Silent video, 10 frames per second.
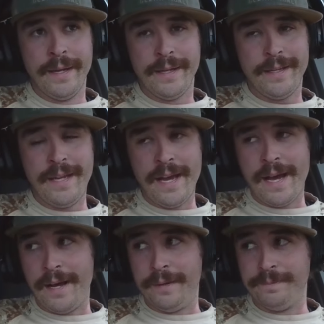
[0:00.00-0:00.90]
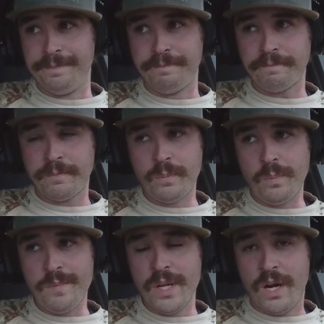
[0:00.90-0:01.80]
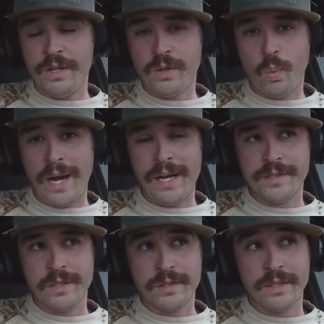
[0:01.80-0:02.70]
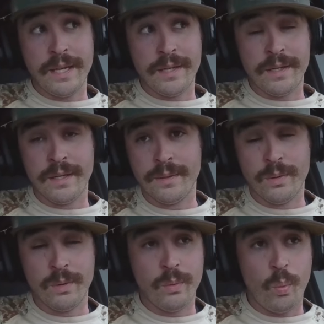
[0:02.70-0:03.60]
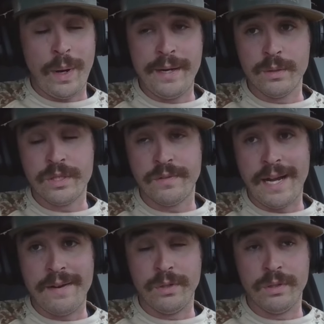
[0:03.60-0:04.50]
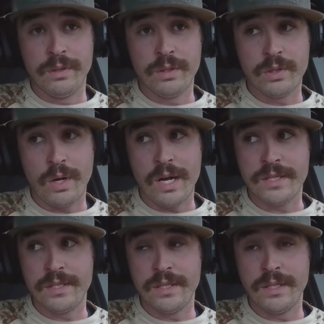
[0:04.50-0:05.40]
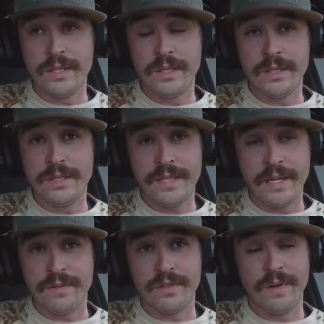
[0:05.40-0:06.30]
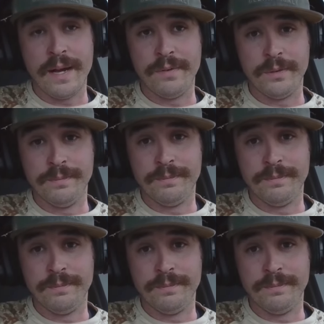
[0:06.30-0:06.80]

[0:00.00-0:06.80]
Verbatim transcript: Yeah. Arctic Wilds looks like Whiteout Survival cross State of Survival.